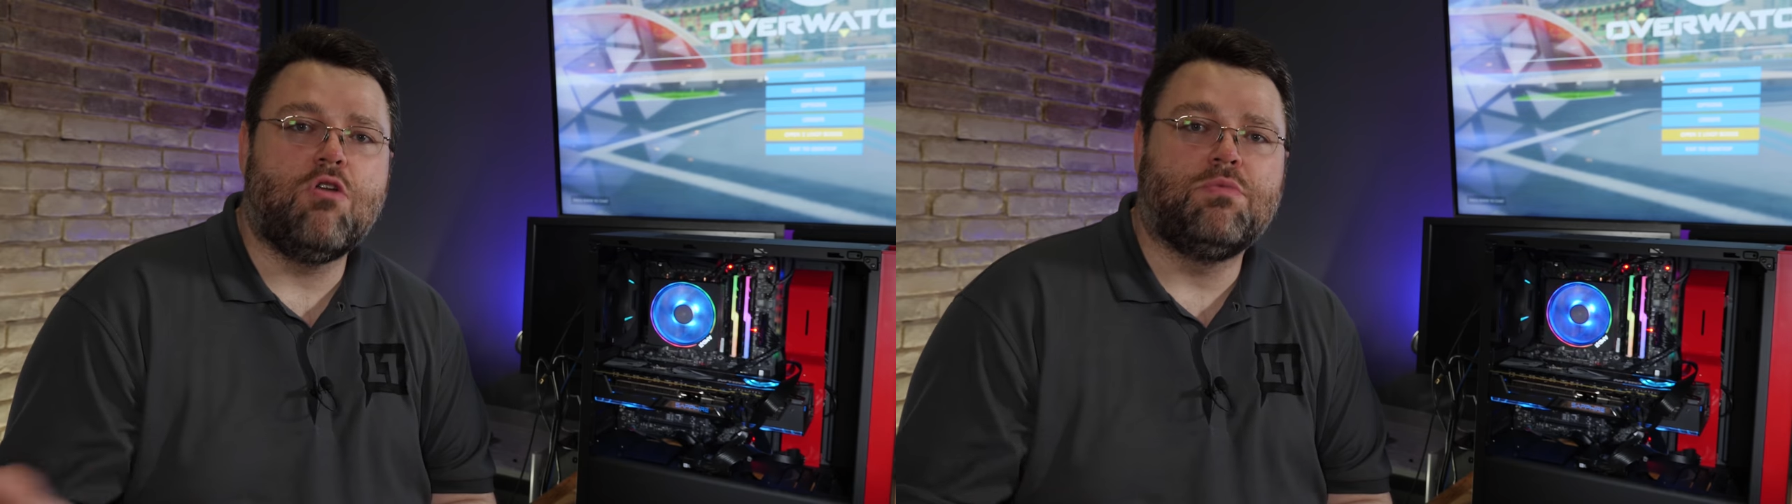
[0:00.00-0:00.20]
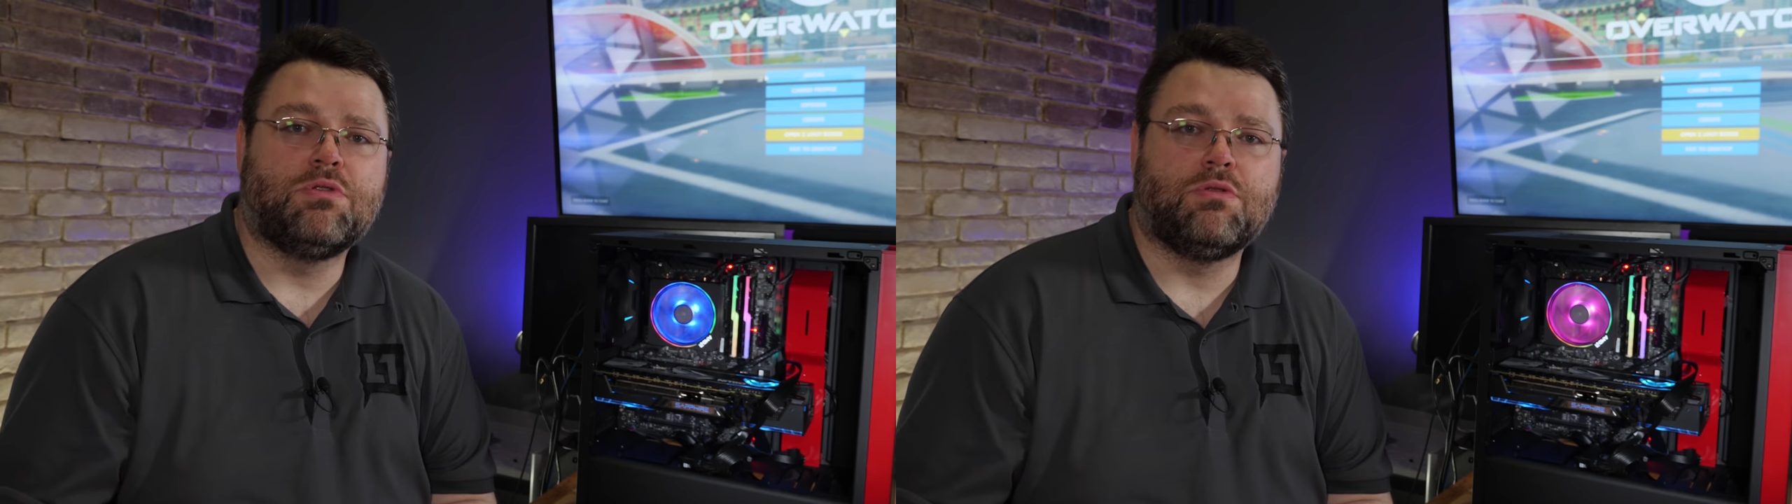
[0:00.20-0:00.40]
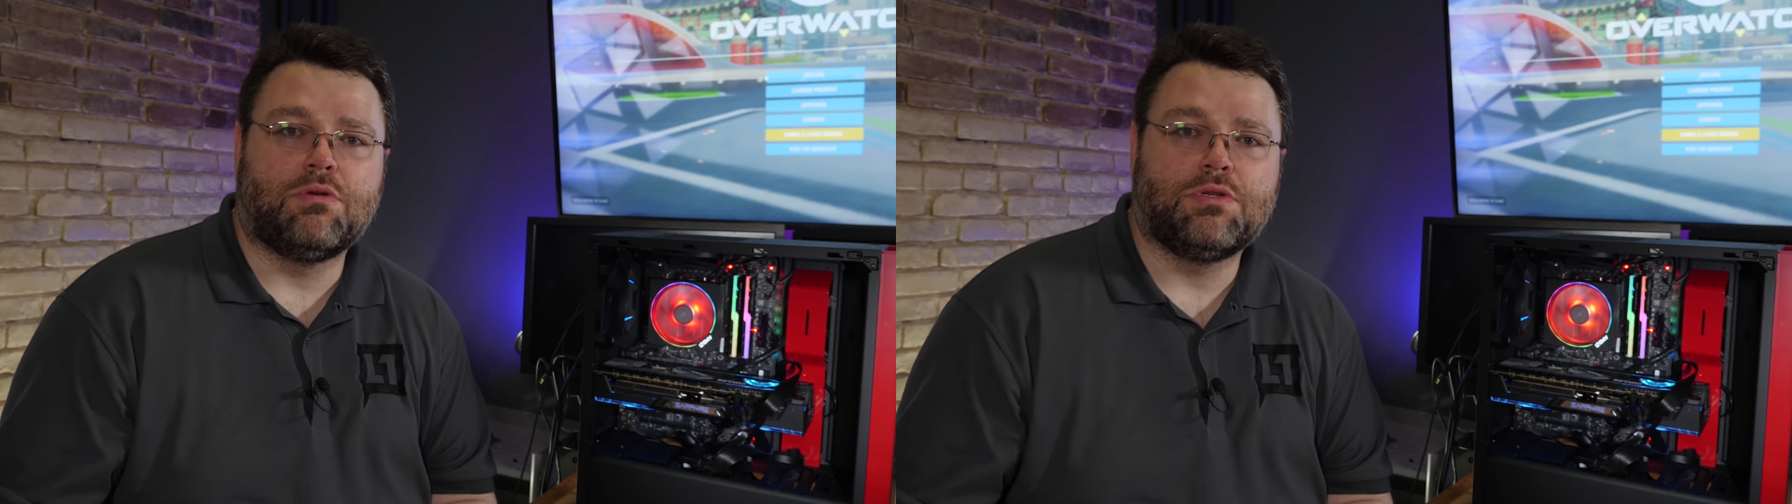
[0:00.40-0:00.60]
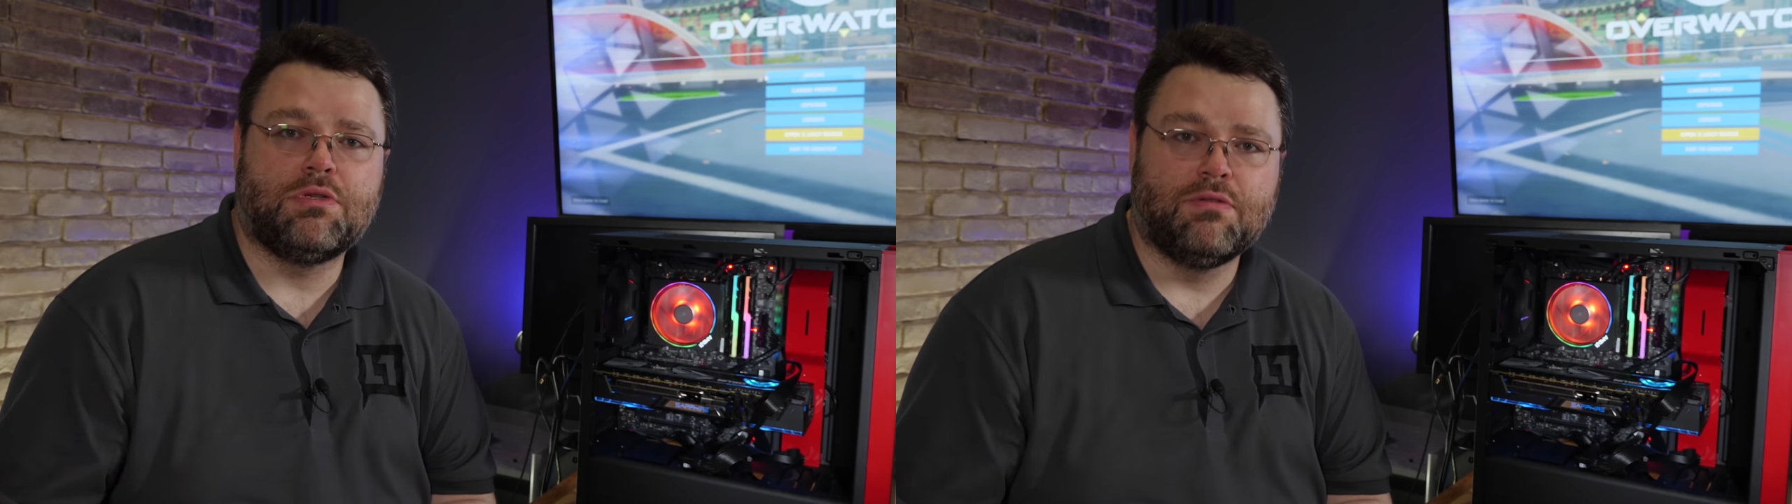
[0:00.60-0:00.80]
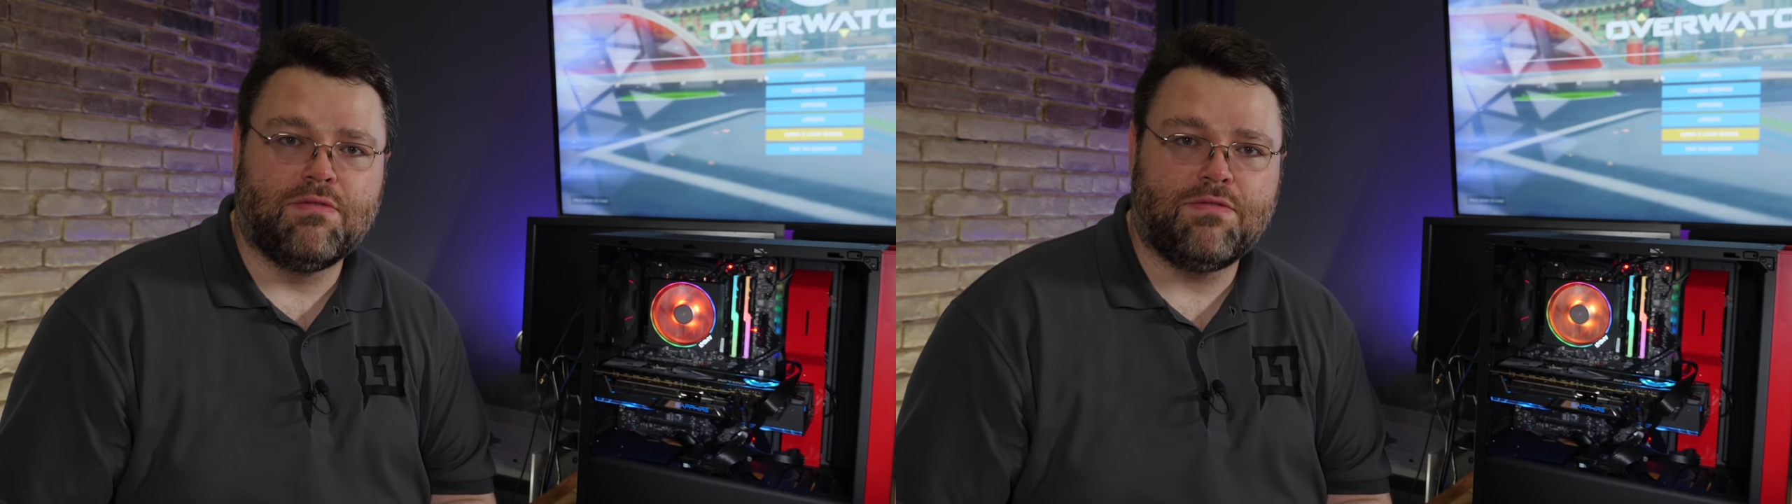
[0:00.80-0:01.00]
open
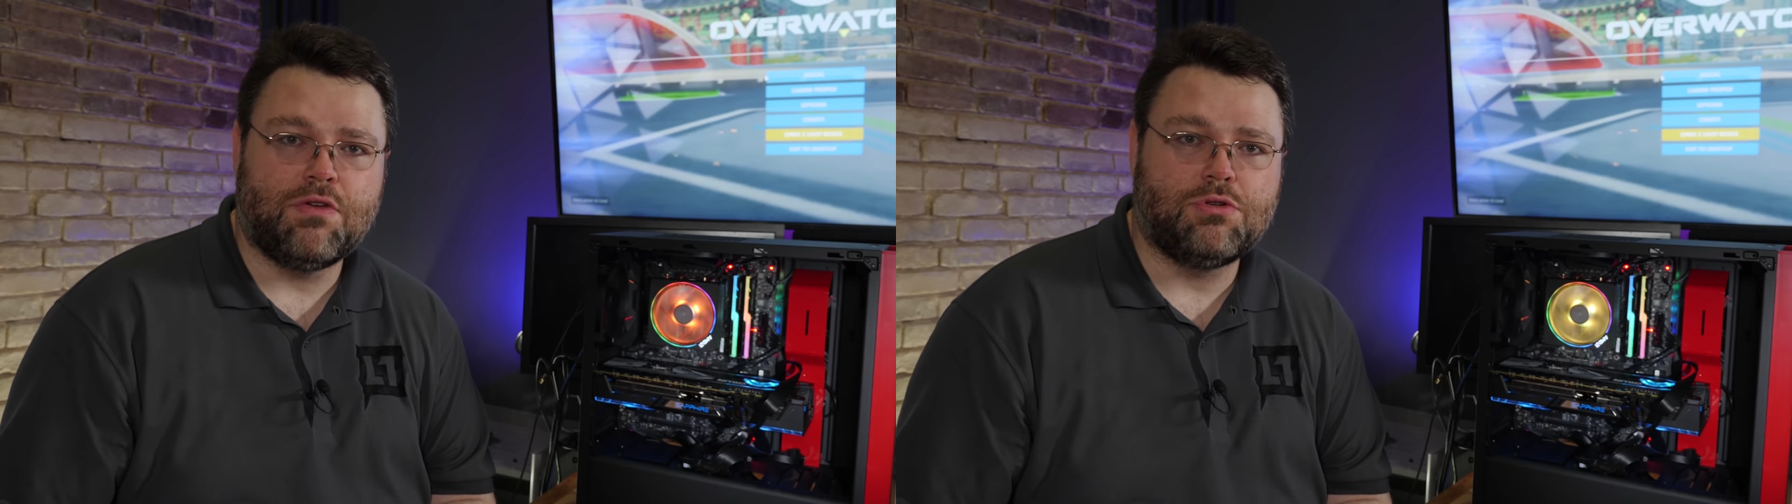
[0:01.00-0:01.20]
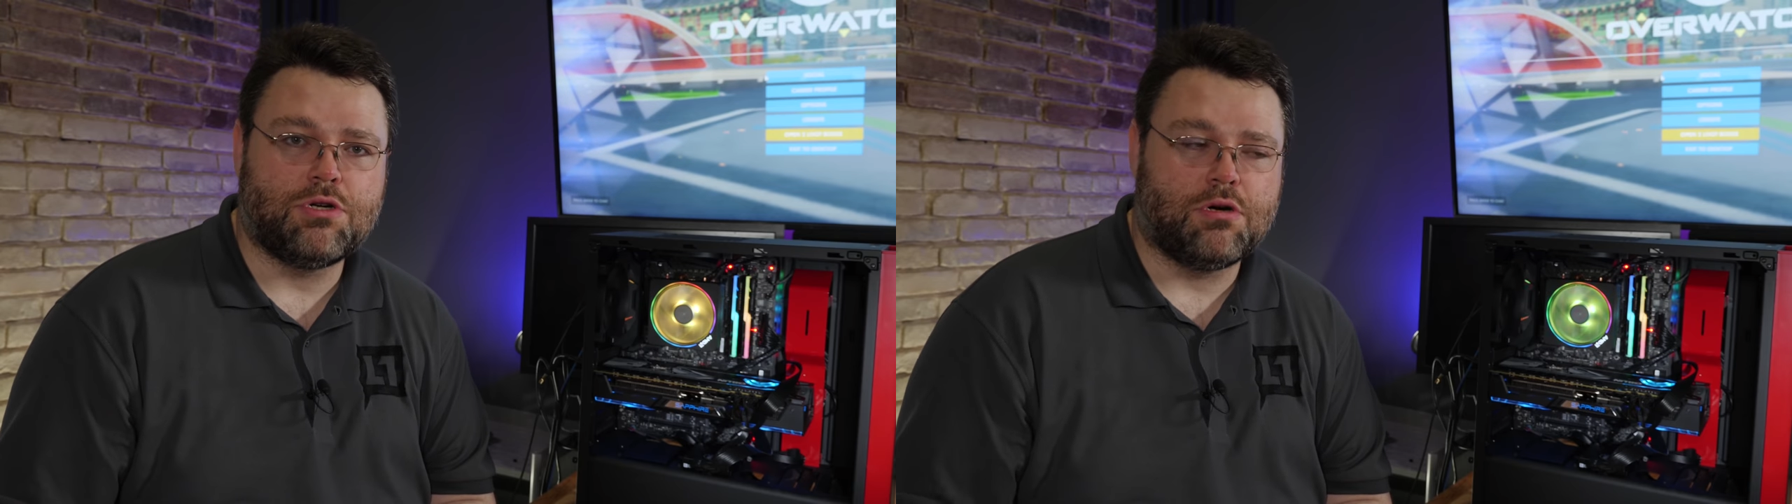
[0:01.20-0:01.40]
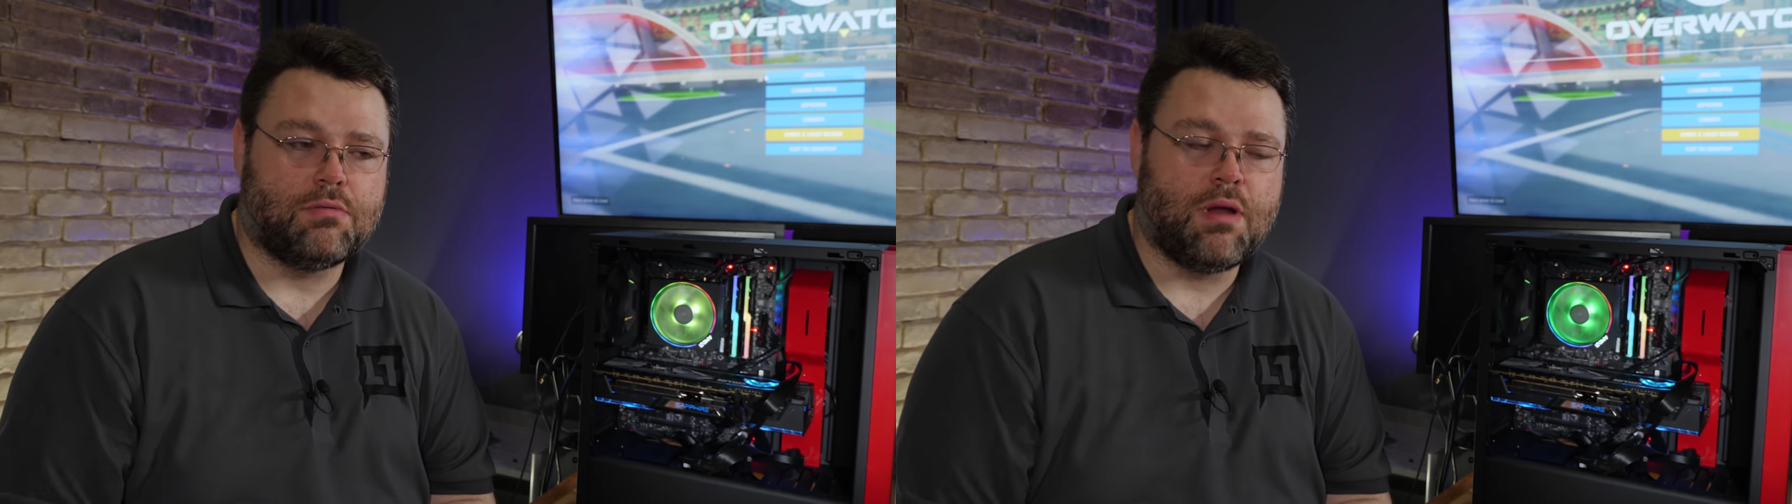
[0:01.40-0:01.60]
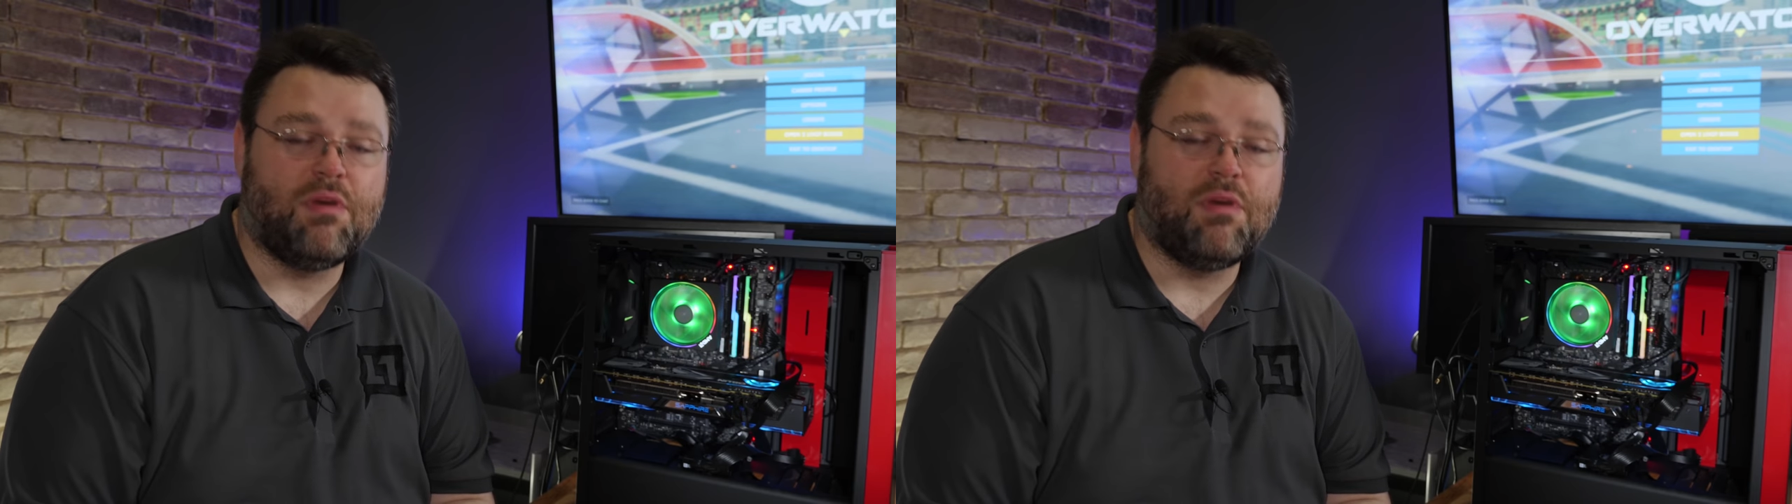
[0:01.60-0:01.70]
source future.